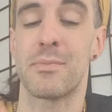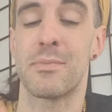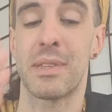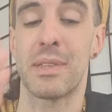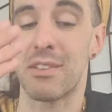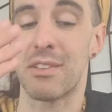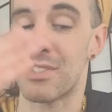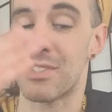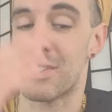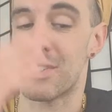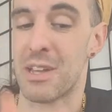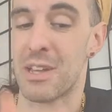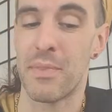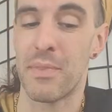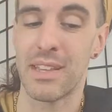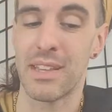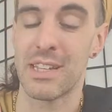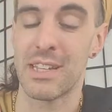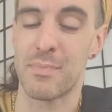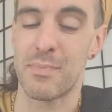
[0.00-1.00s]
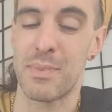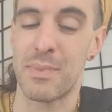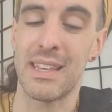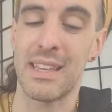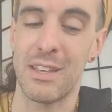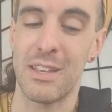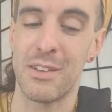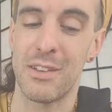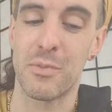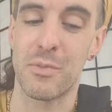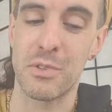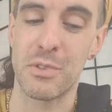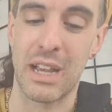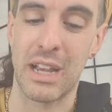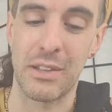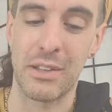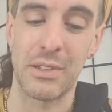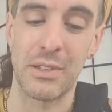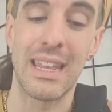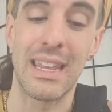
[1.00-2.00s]
but there's something that's being healed from
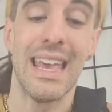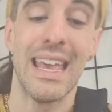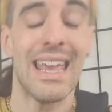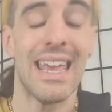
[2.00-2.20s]
childhood.